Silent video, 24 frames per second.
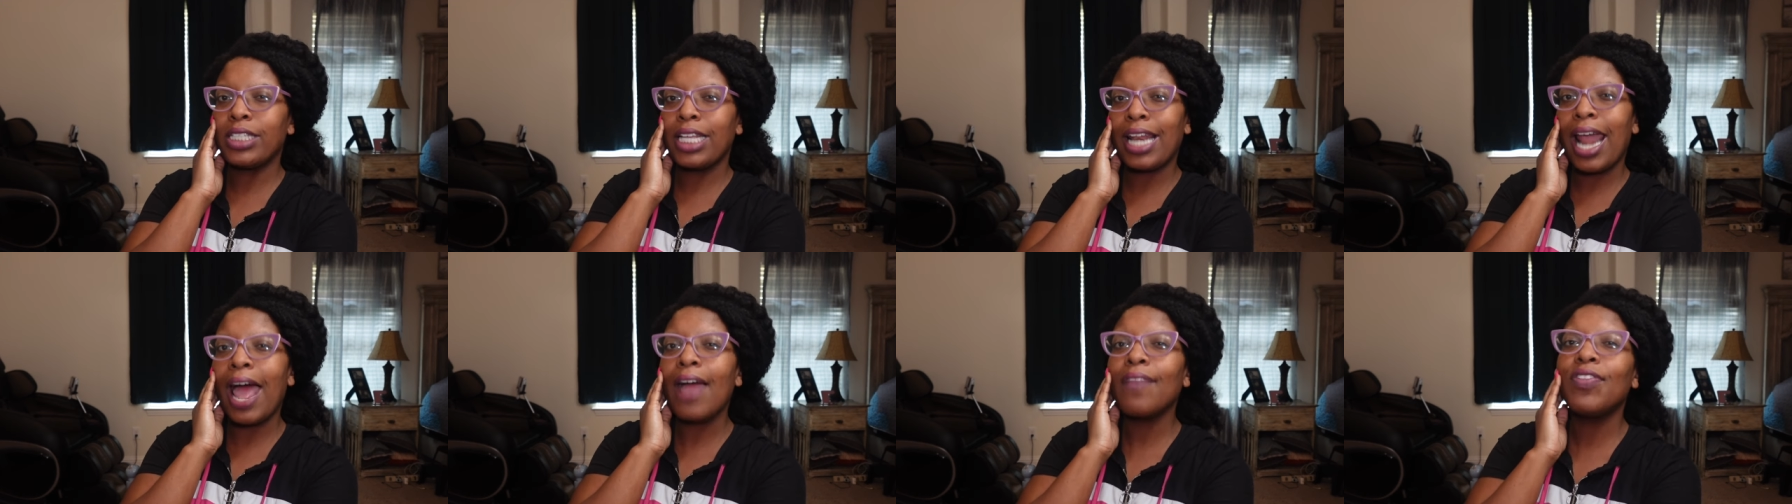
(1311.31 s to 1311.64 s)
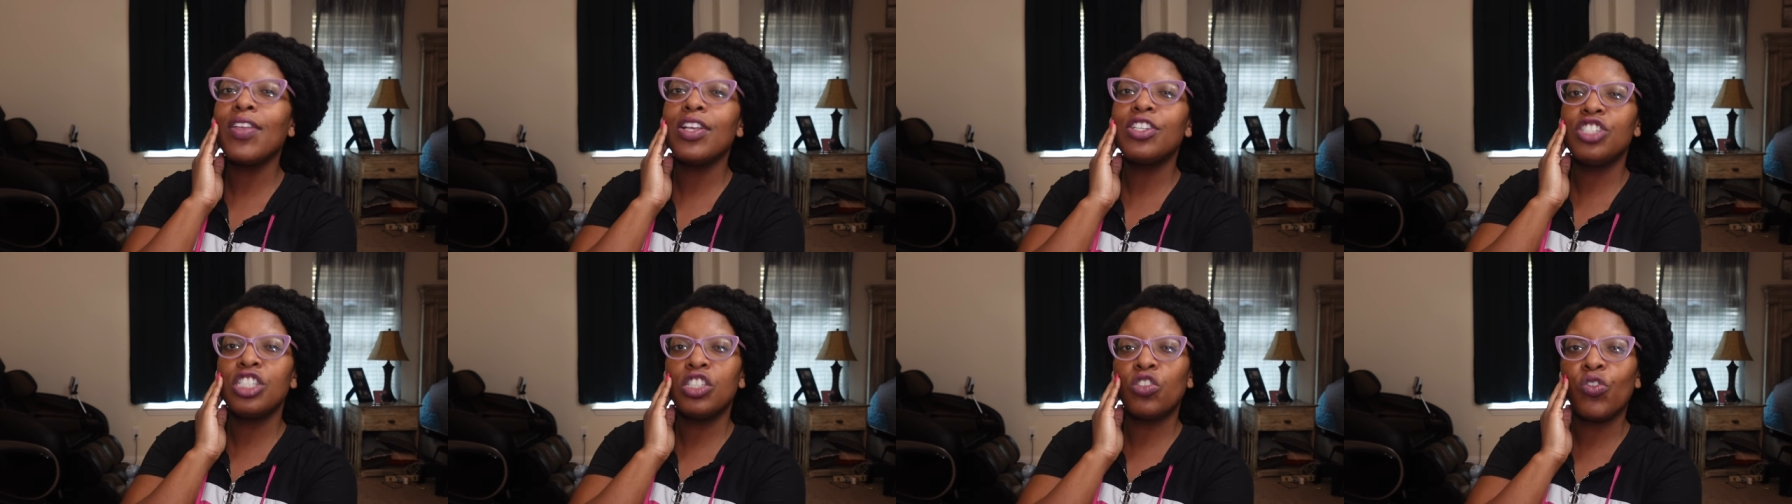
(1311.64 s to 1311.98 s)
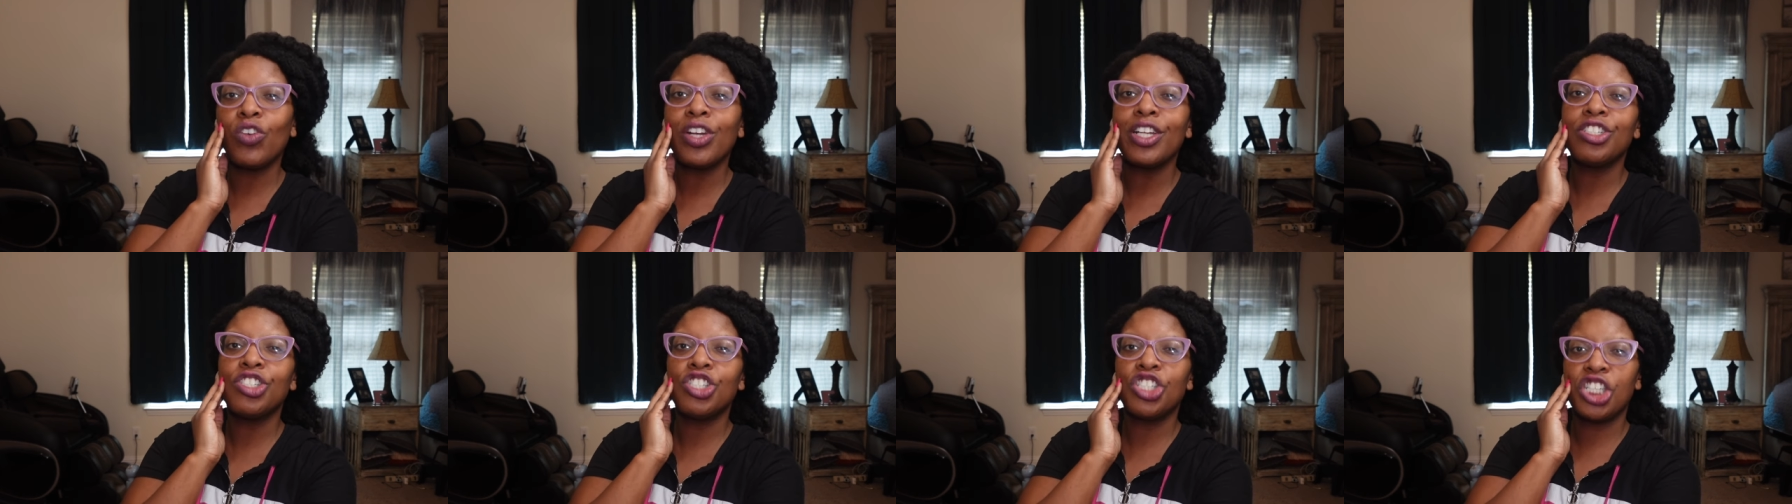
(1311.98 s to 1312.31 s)
And I think she's
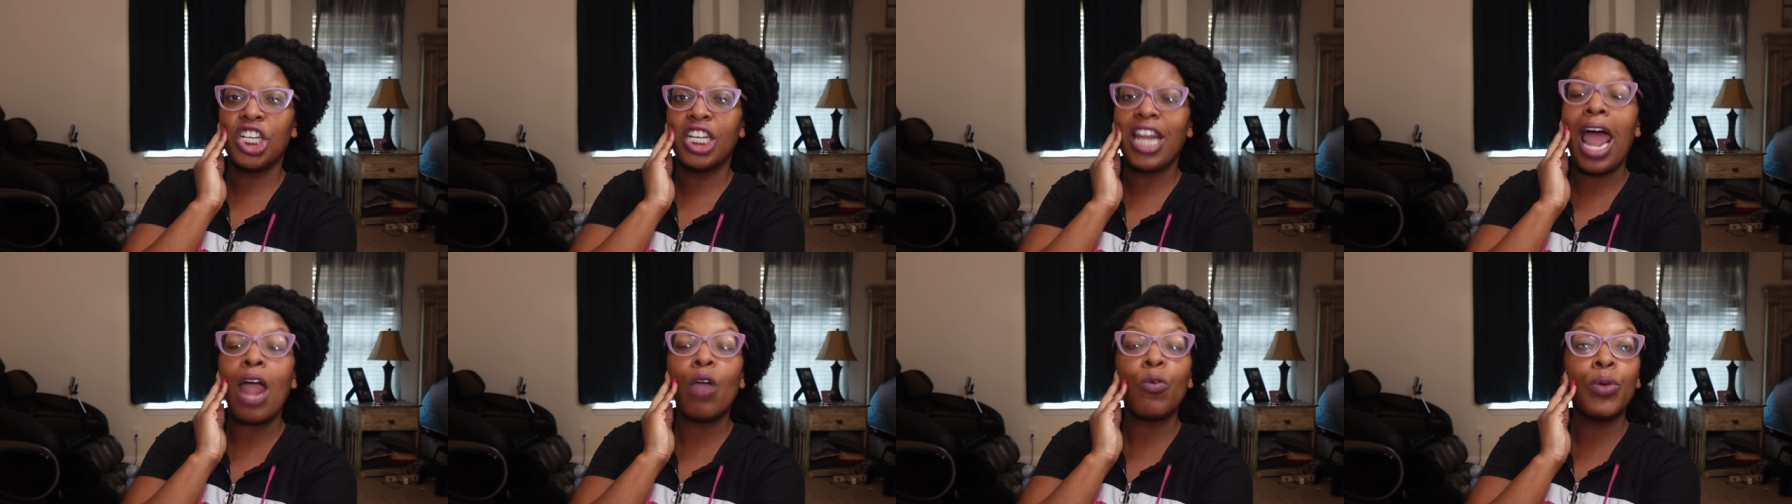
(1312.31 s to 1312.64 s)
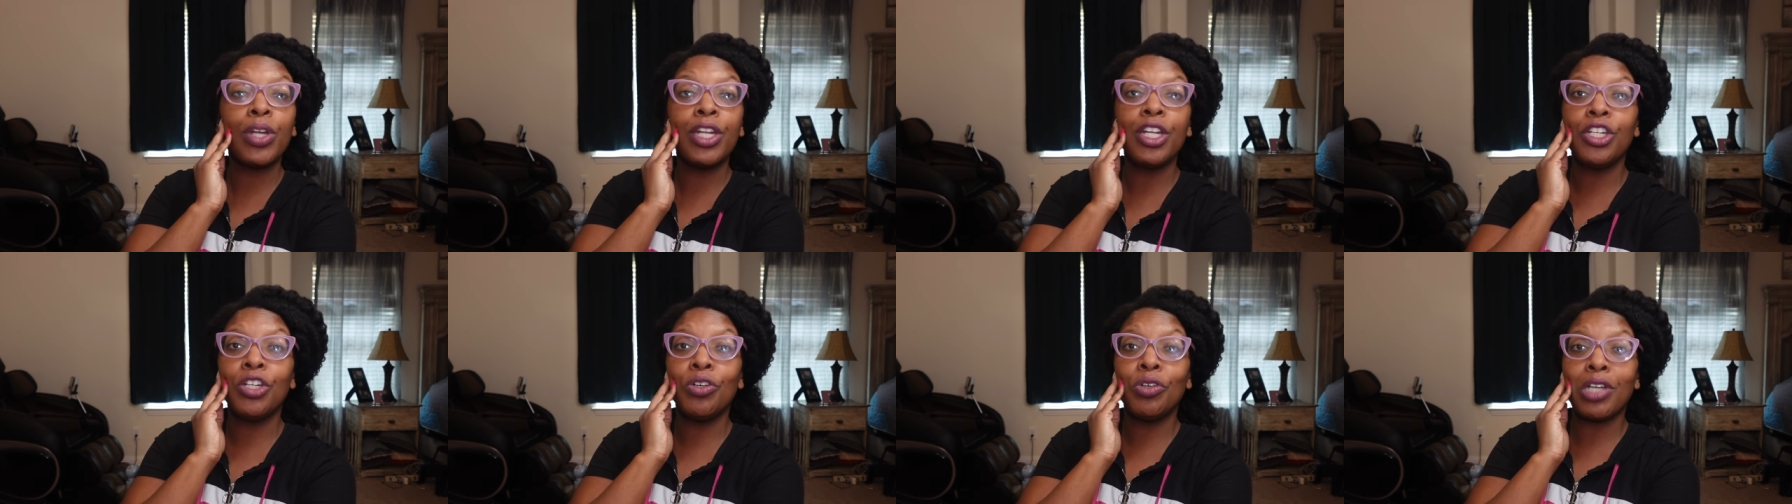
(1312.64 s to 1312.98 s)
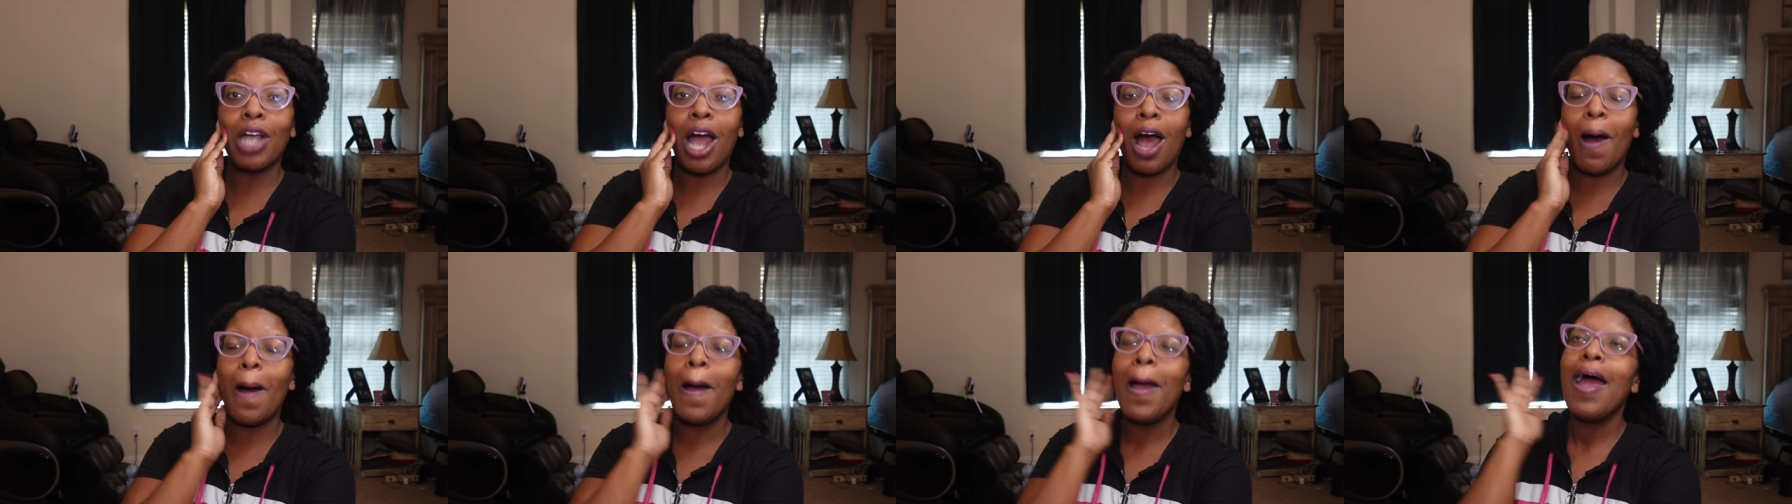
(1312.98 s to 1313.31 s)
full of shit. I really do,
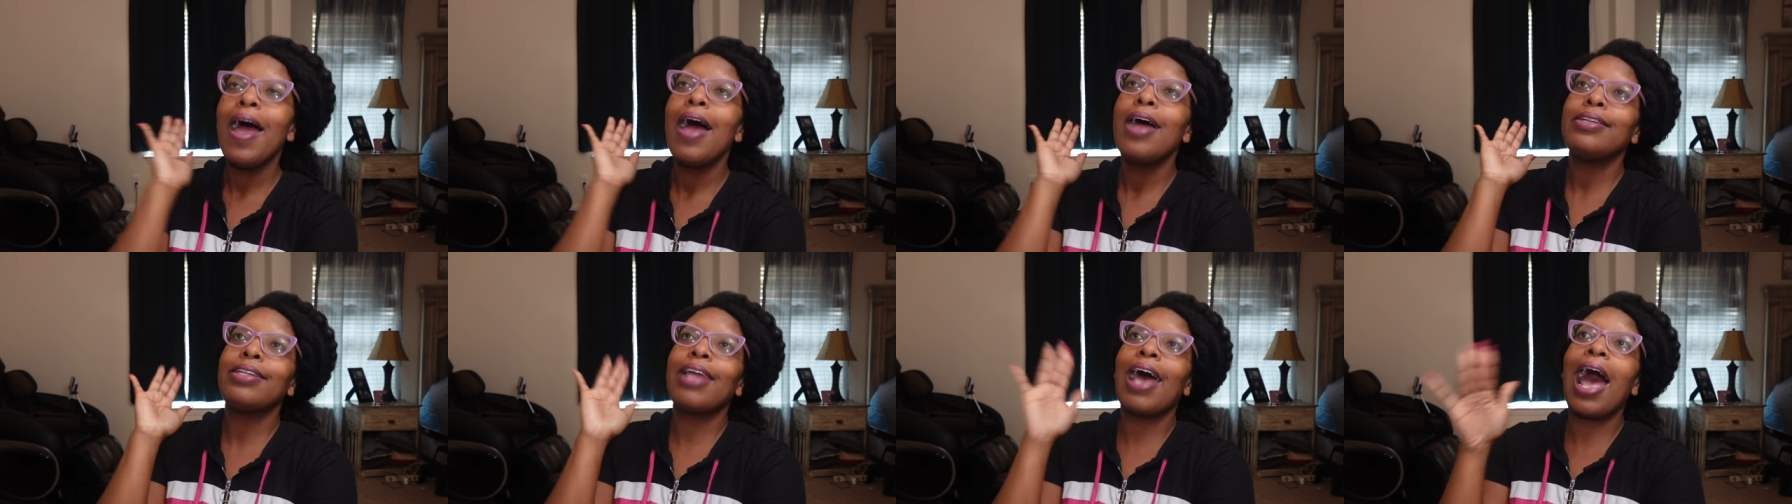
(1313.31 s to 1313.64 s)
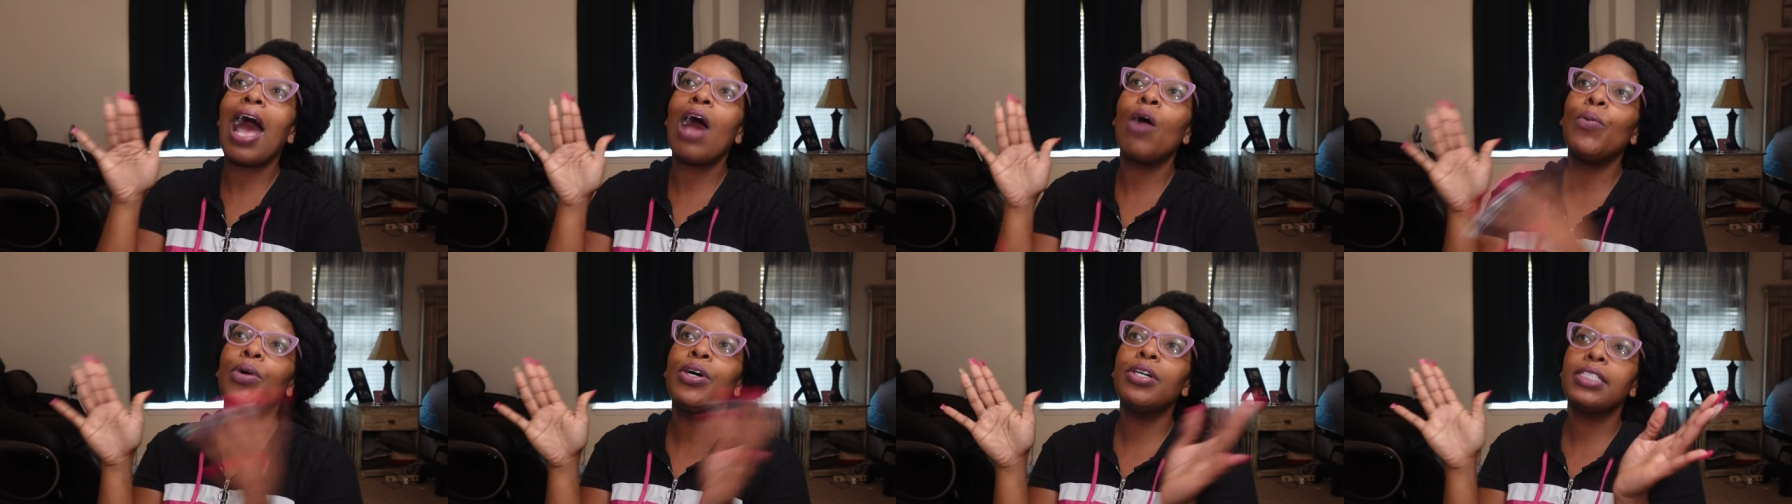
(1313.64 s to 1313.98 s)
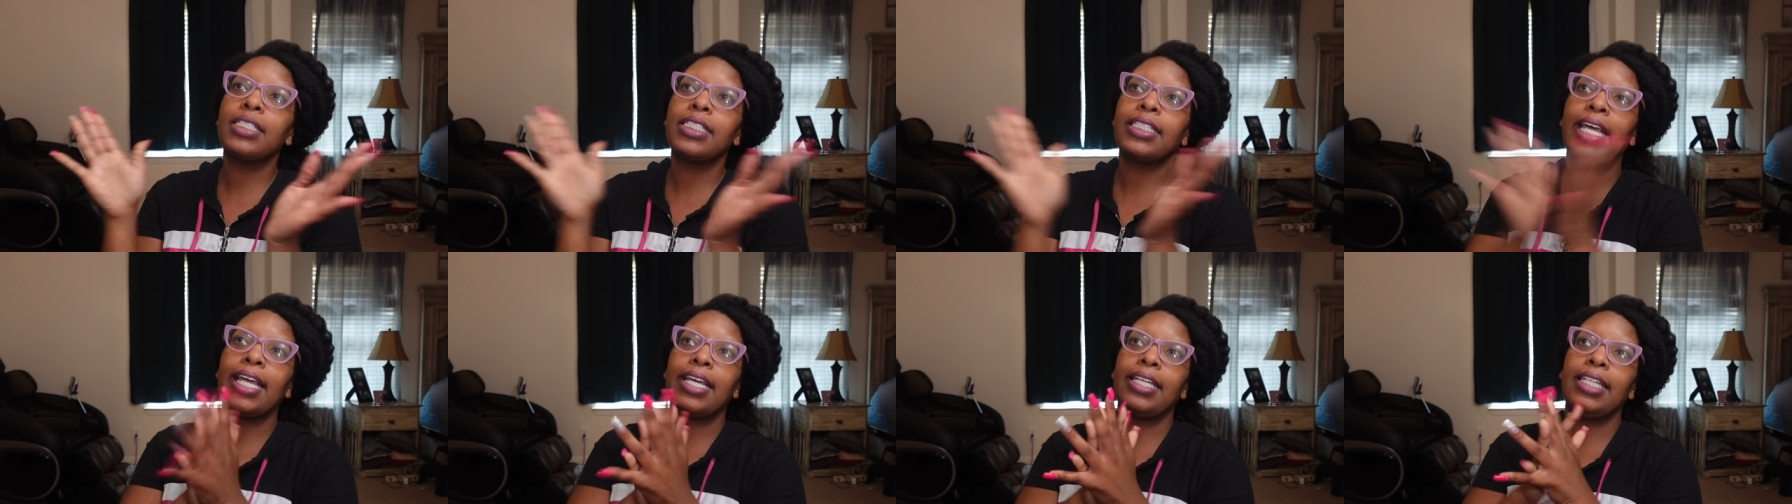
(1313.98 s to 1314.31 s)
y'all. Now, I will
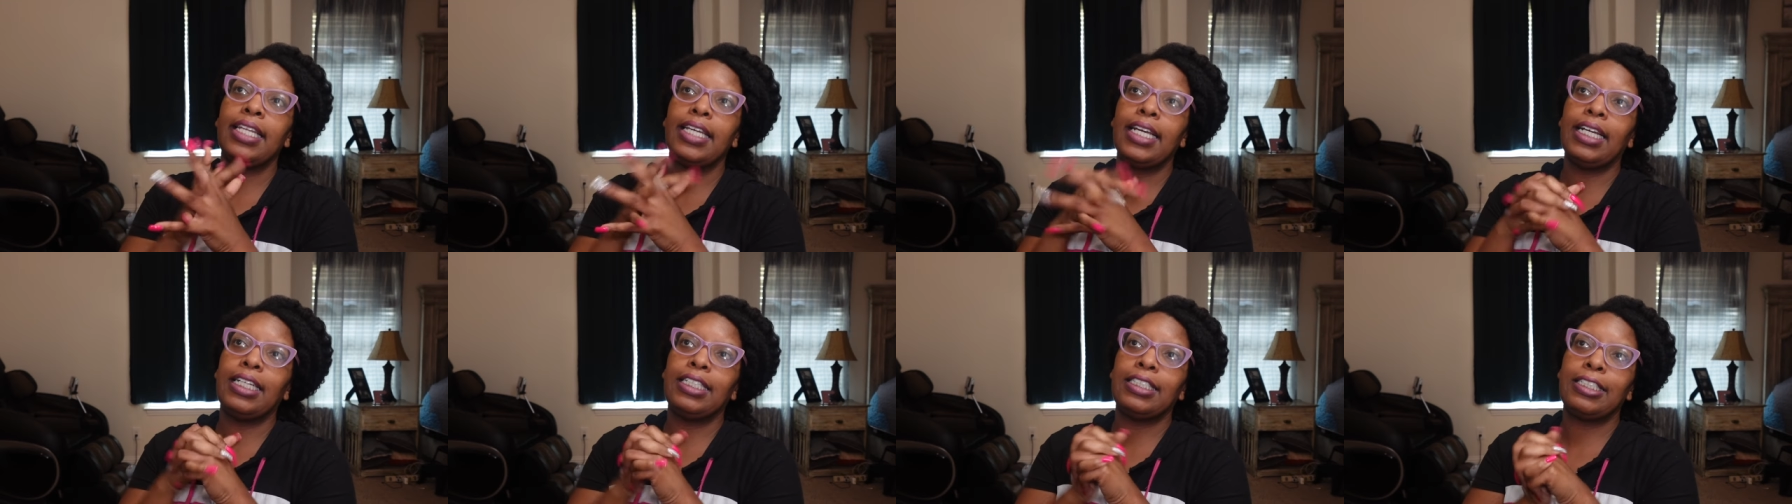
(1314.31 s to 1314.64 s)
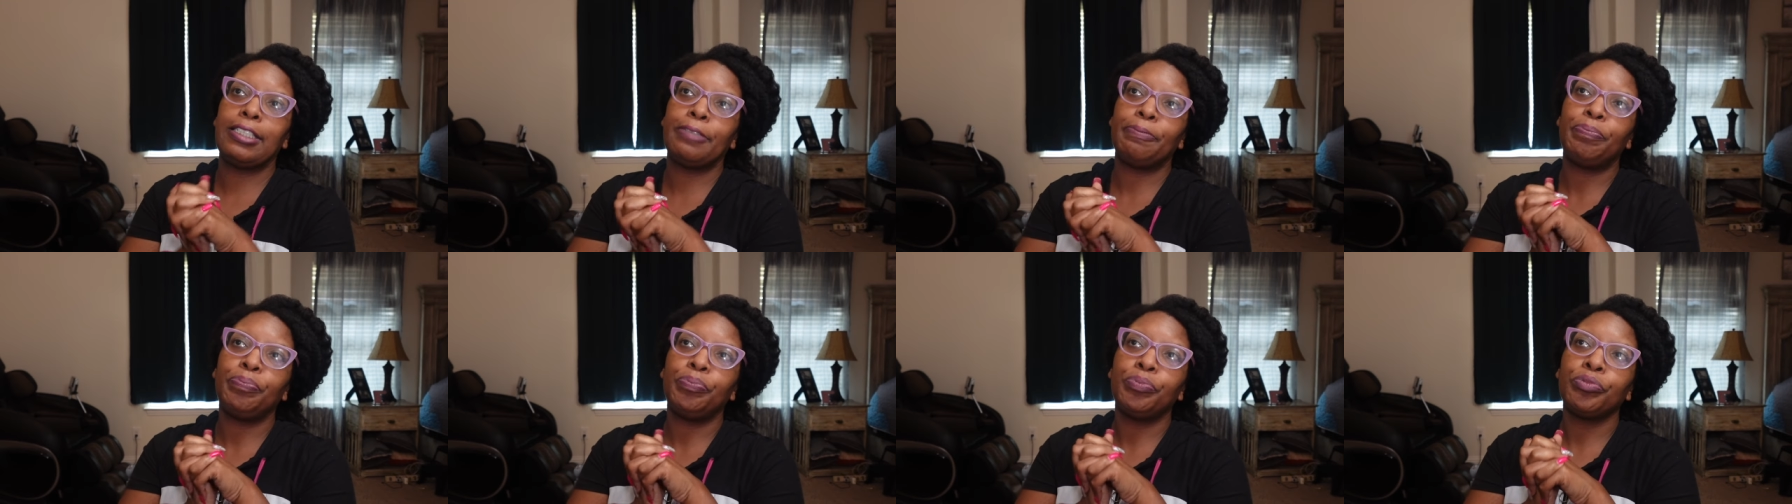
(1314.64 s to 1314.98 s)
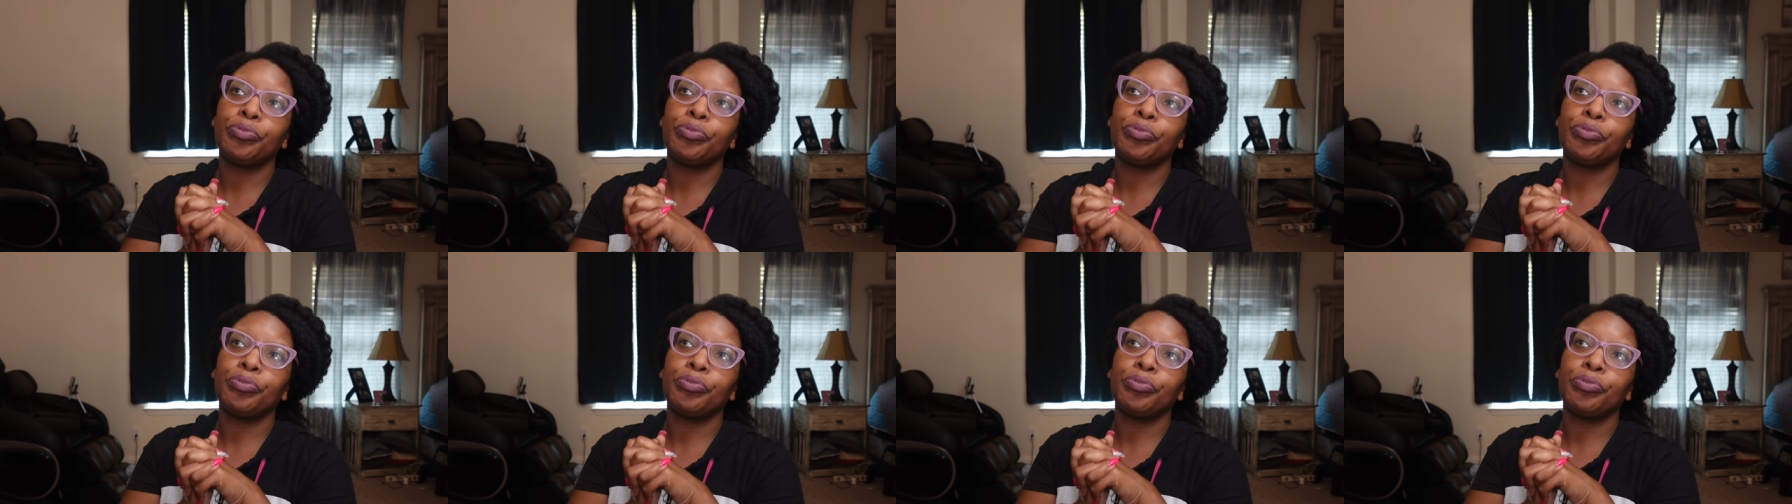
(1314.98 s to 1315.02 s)
say this